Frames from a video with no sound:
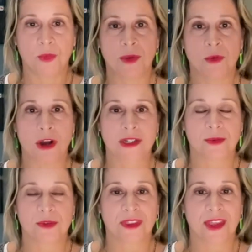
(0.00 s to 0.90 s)
we walked
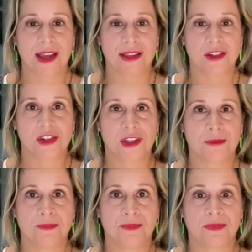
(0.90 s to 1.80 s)
aboard that ship,
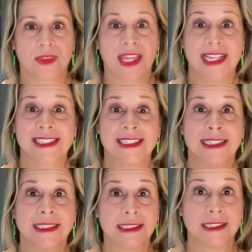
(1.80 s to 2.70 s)
they
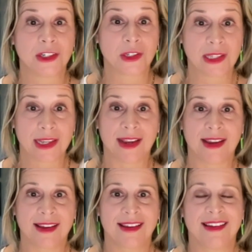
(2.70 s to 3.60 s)
clearly
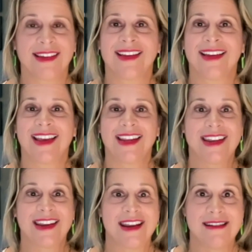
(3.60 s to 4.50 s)
had
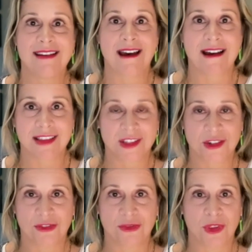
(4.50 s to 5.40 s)
not
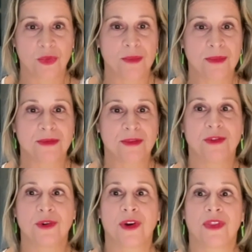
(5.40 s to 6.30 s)
served with women
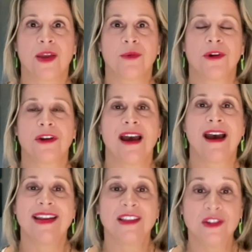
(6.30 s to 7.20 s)
before. They were
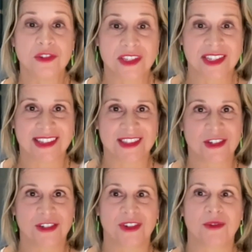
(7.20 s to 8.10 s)
not interested in
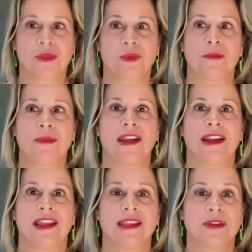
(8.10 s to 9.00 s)
serving with women.
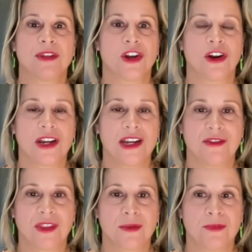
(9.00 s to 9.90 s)
And the majority
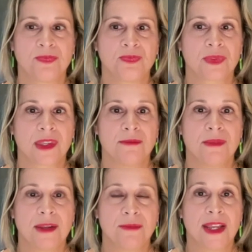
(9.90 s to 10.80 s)
of the
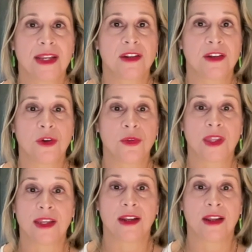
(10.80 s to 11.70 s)
men made it known
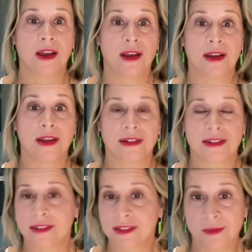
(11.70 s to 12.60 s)
that uh,
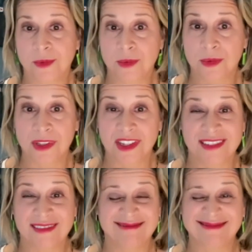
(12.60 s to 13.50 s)
we really
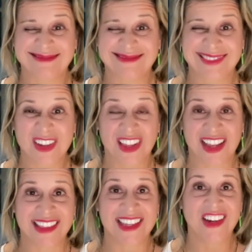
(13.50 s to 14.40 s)
don't
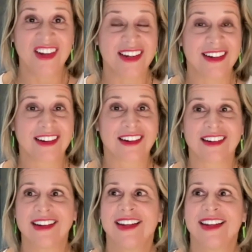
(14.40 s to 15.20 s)
like that you're here.